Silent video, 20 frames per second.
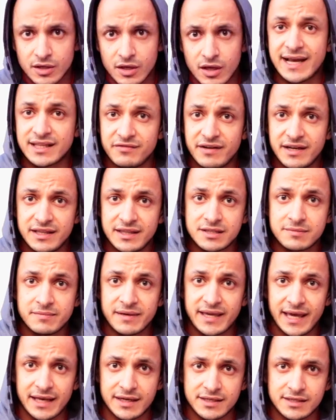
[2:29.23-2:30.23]
activate this
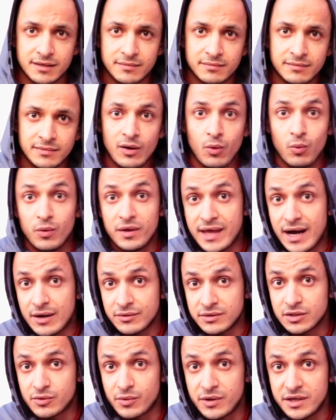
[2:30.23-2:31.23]
mechanism
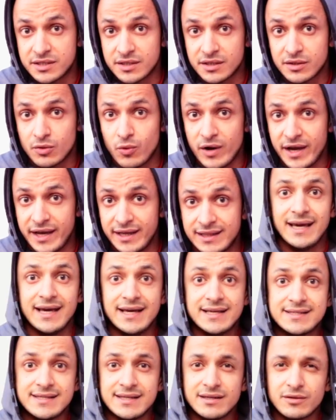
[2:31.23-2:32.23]
without increasing the weight
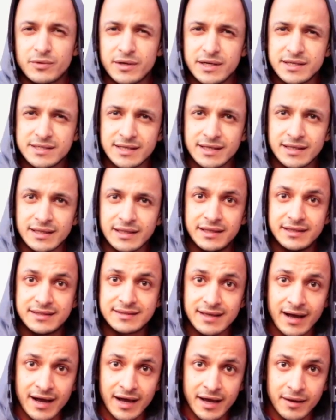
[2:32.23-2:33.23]
is increasing the
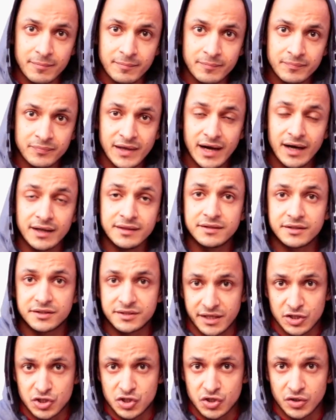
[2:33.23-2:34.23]
time under
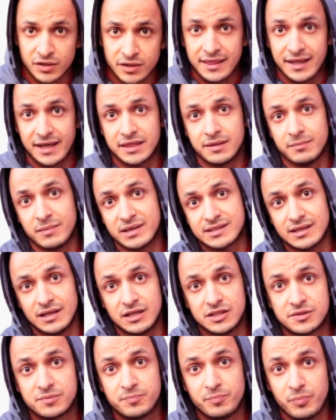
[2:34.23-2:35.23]
tension that the muscle
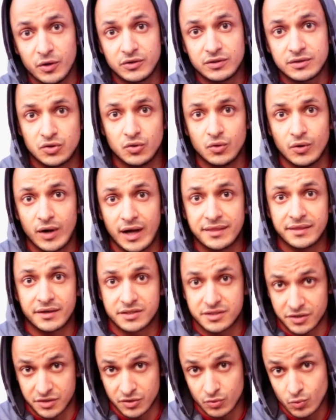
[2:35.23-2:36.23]
is put to under a
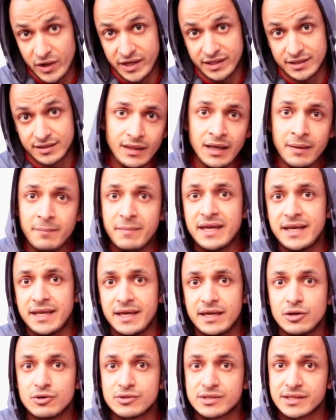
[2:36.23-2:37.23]
certain weight.
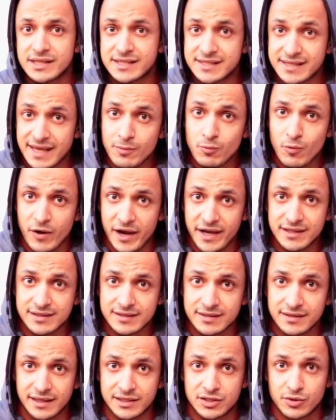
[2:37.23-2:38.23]
Meaning using the same weight
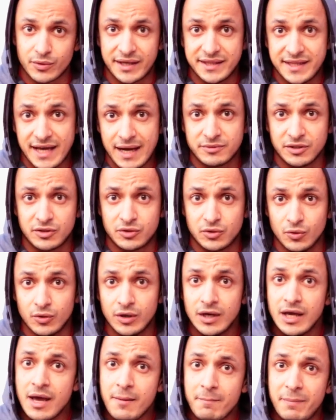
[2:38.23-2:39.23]
that you're adapted to,
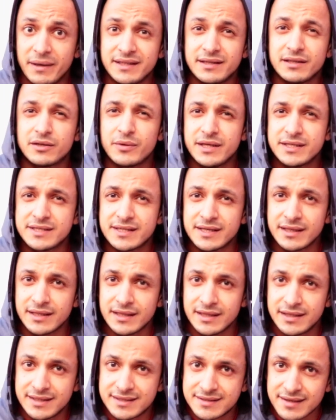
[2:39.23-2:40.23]
but increasing
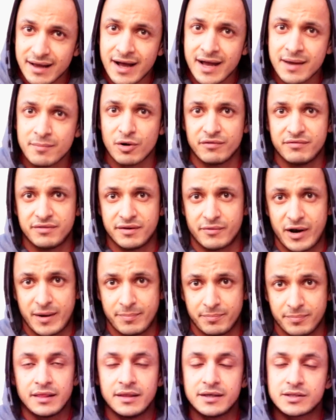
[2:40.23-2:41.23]
the time of the rep.
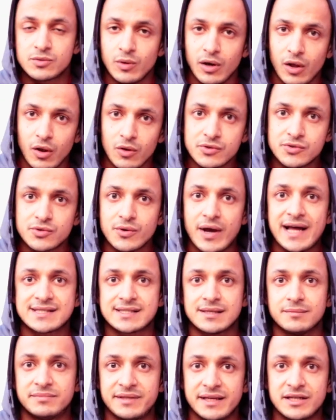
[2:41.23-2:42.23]
This will also add
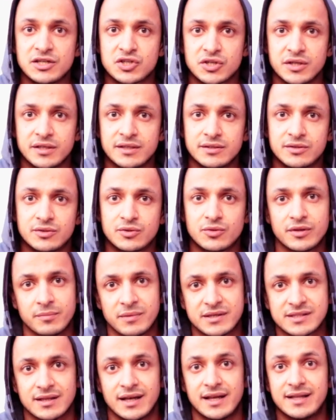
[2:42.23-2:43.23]
some tension to the
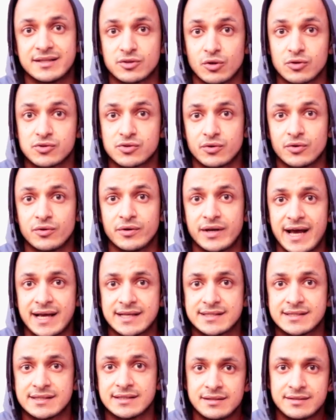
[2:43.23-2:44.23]
muscle, and it's also known
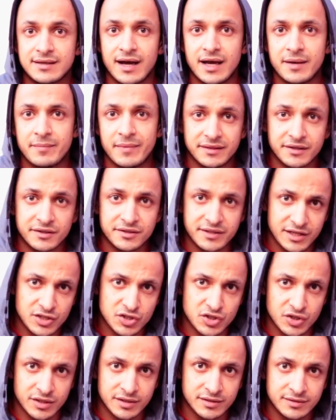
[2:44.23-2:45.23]
as time under
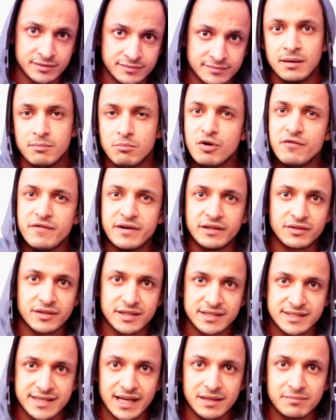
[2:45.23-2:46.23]
tension. Moving to
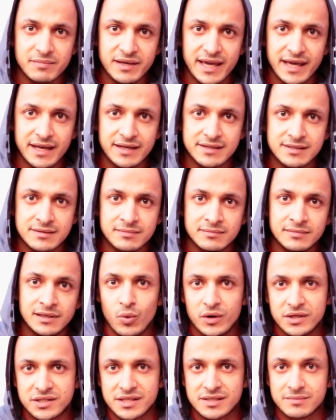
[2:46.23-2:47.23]
the second mechanism,
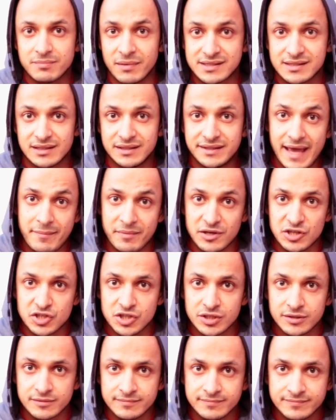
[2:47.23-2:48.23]
which is muscle
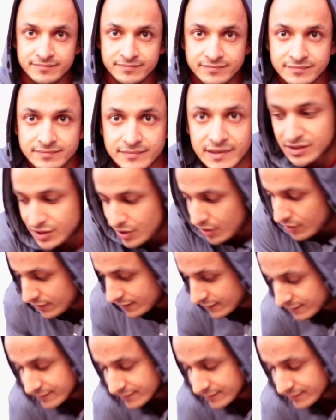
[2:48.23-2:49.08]
damage. Let's go.